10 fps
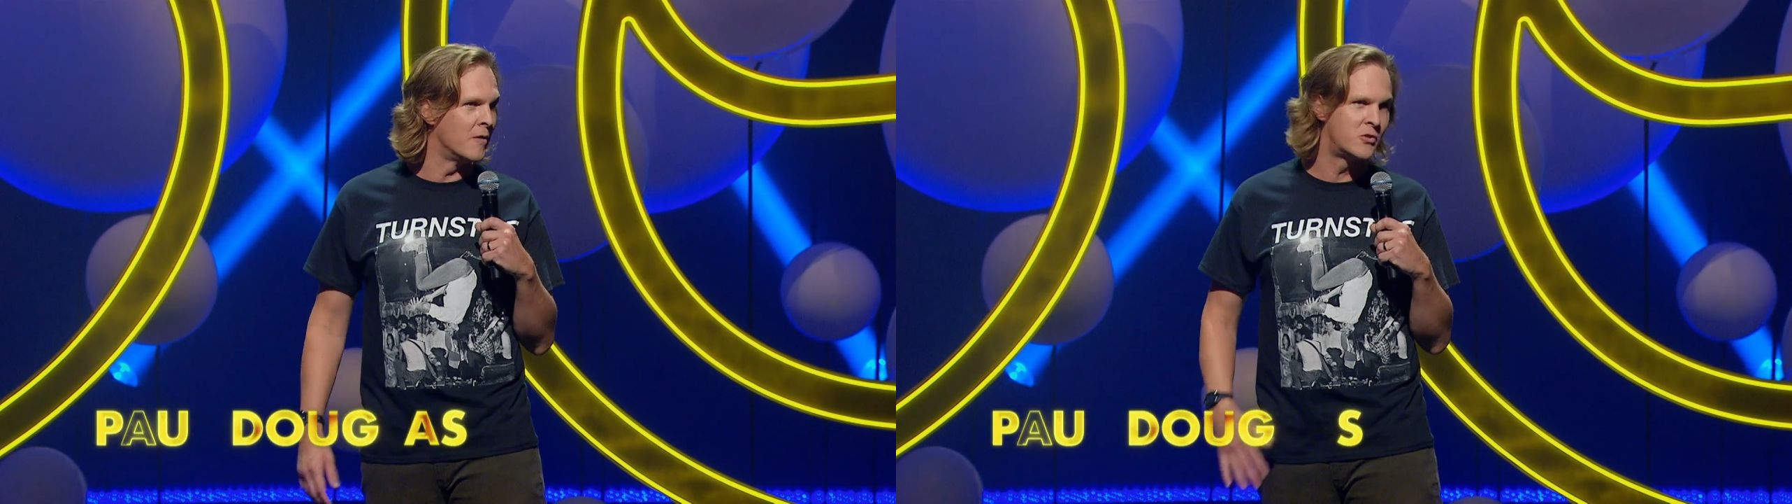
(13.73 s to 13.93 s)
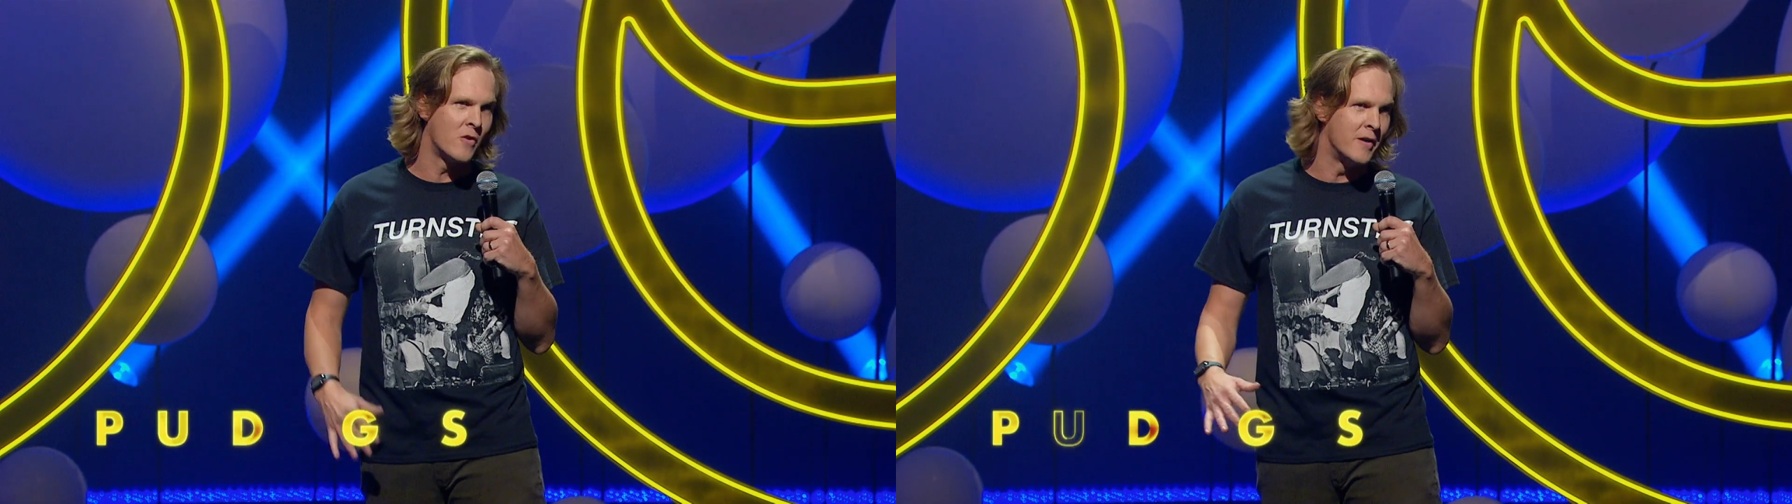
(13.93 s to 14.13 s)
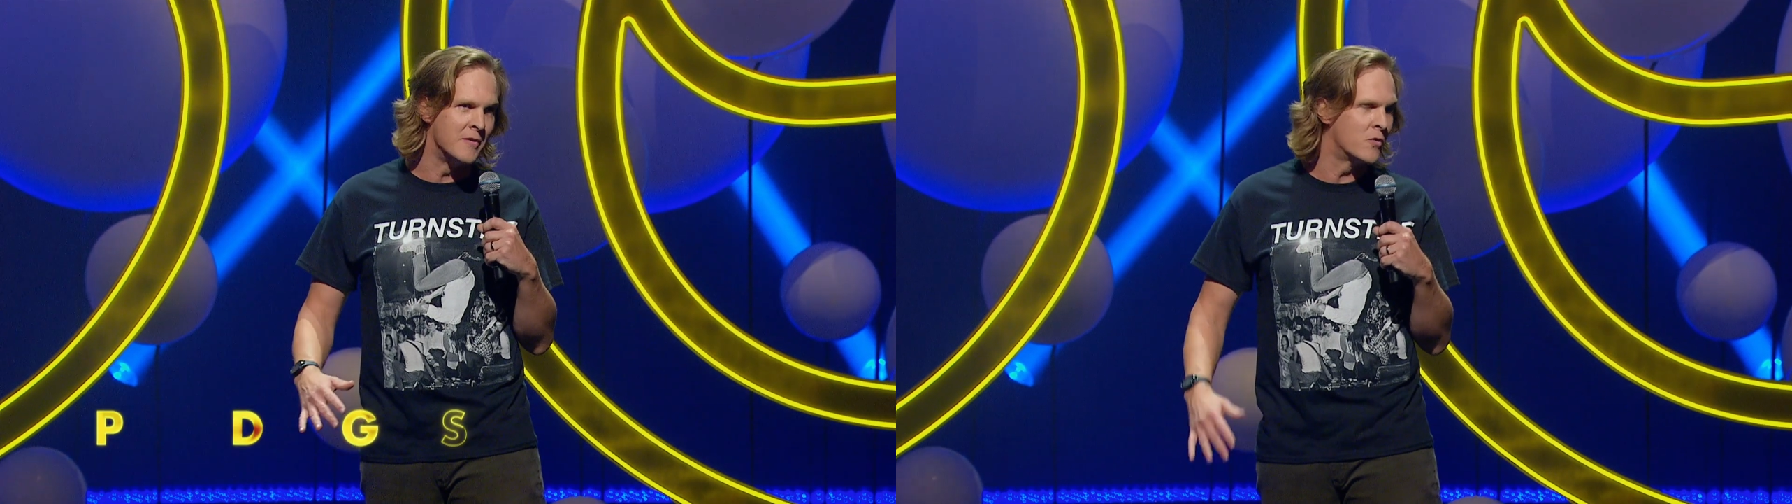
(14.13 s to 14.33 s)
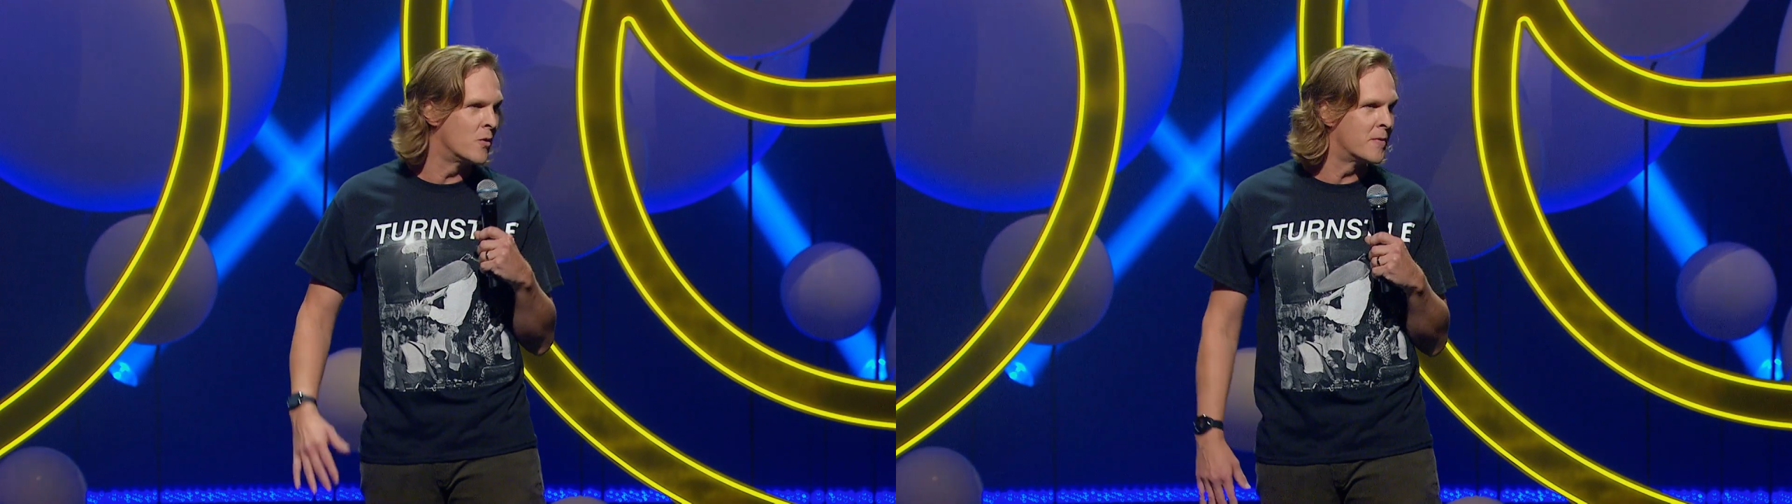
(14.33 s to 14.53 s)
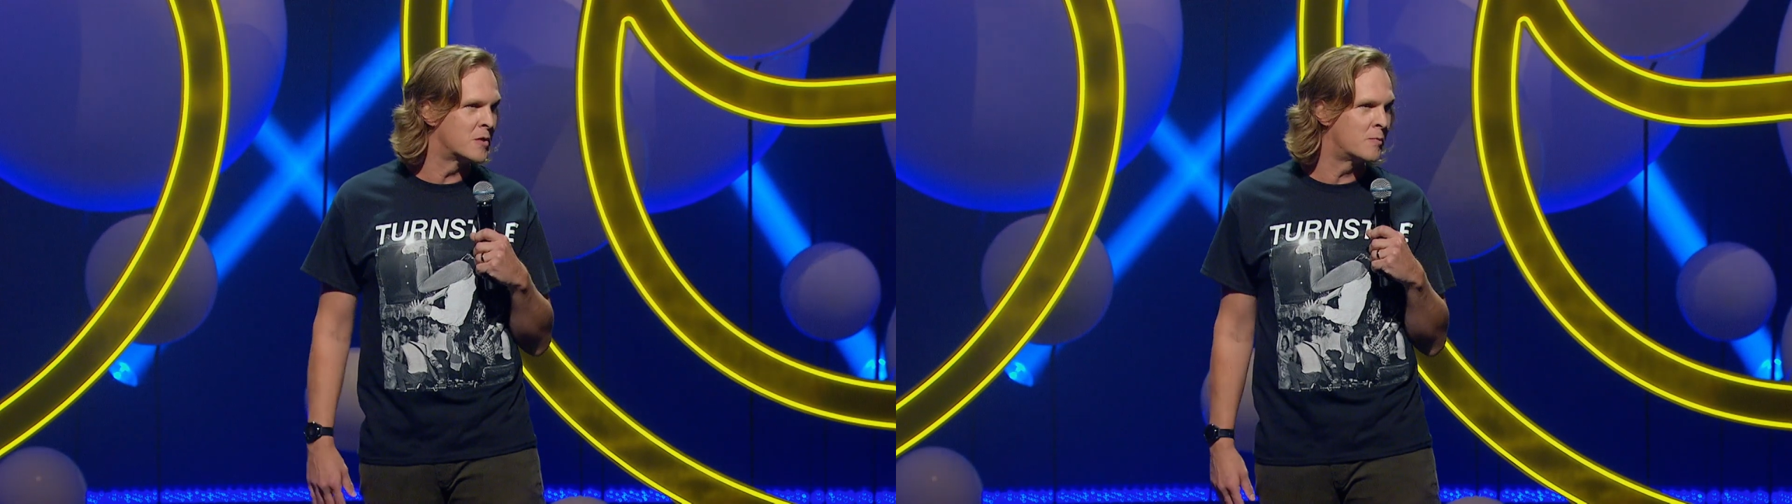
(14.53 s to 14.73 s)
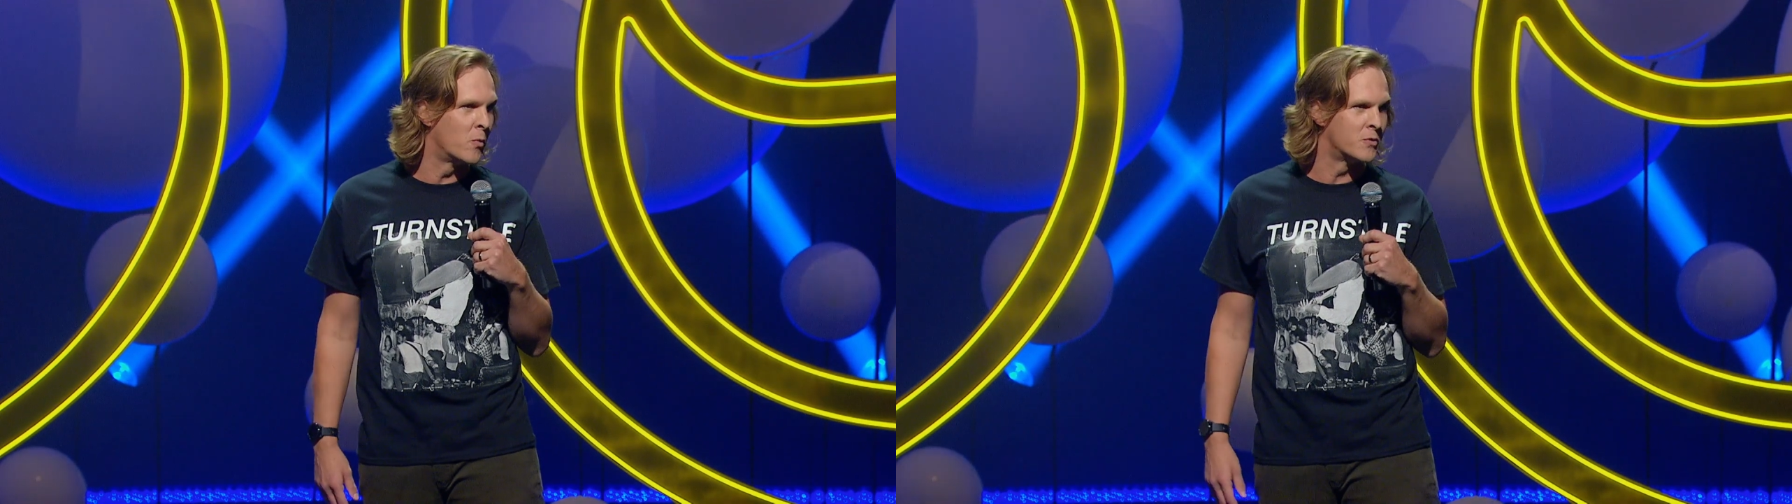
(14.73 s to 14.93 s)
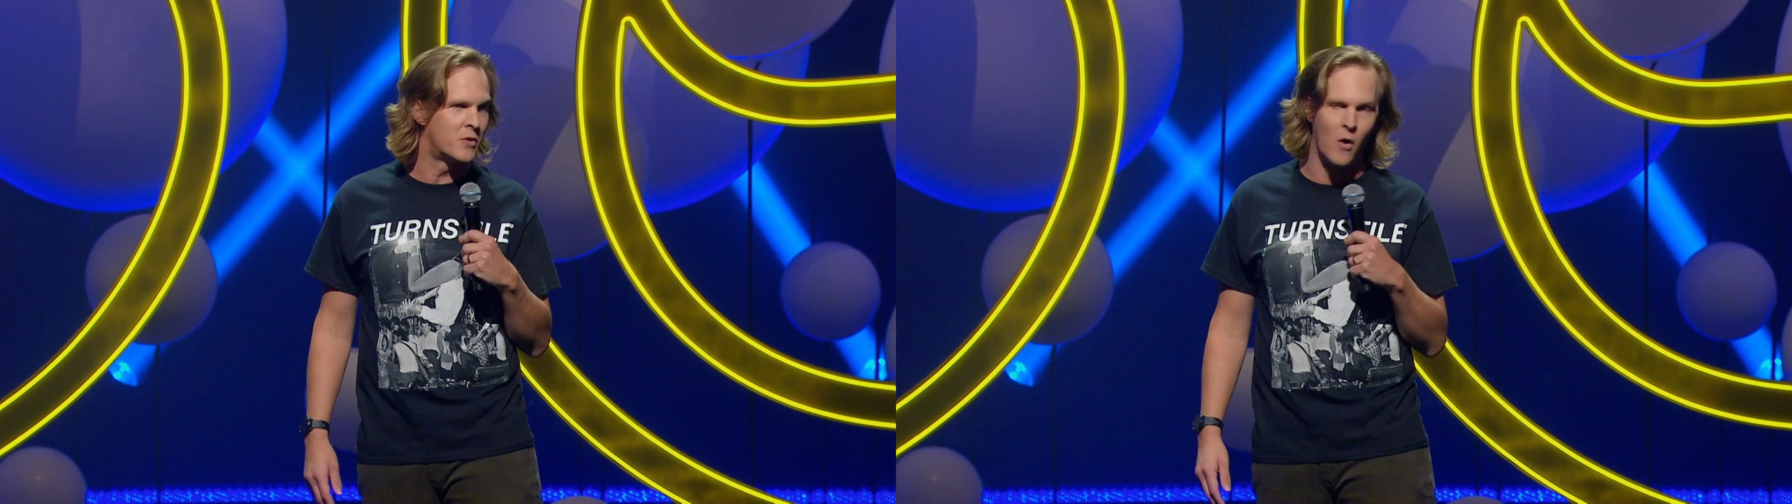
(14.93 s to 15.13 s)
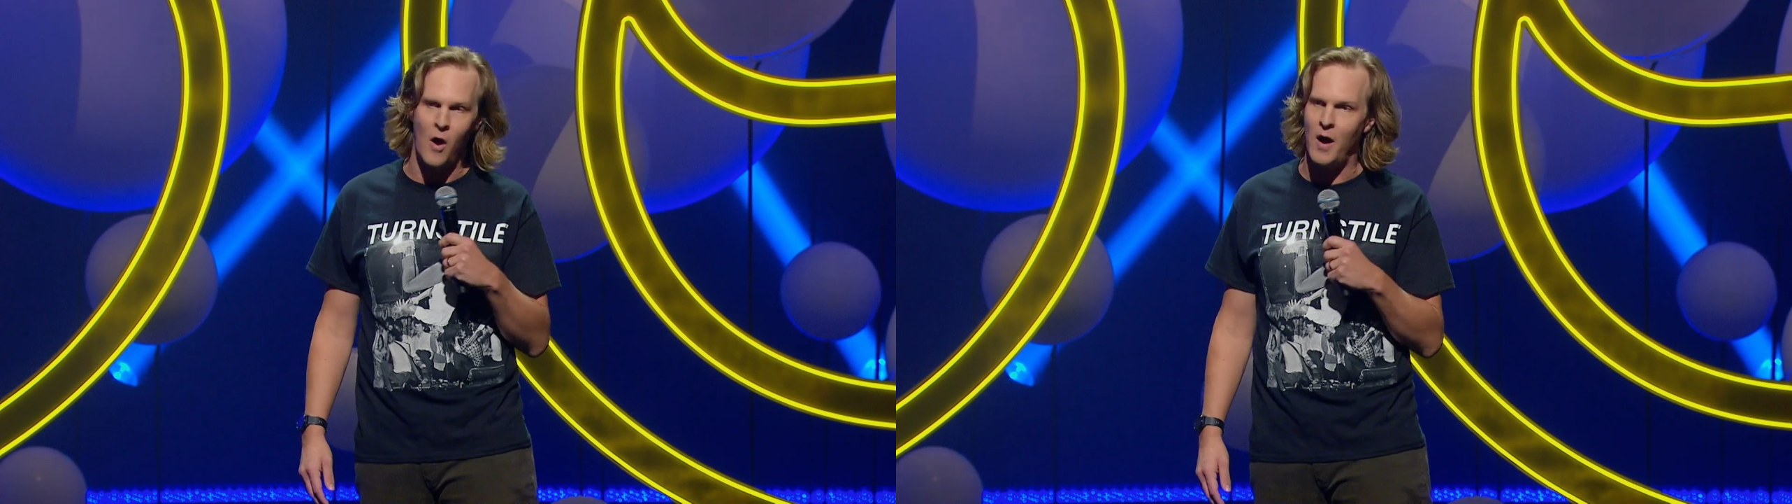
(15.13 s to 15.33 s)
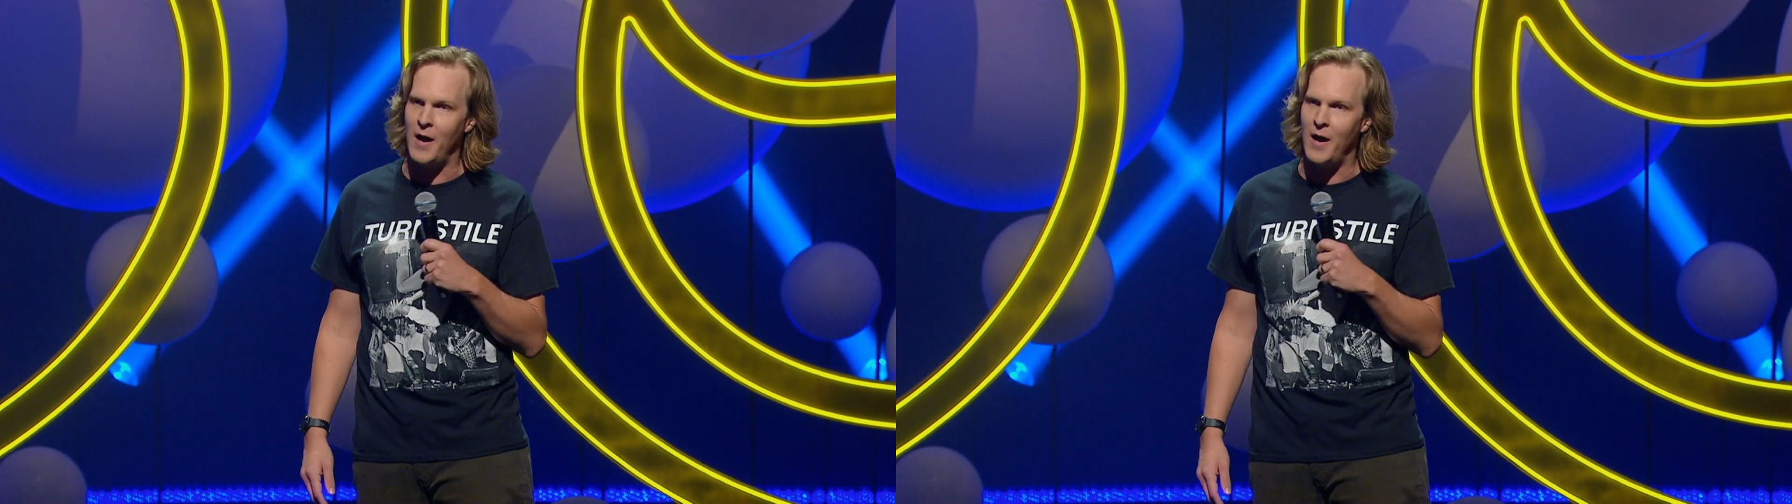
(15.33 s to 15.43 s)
Straight into it, big sports guy.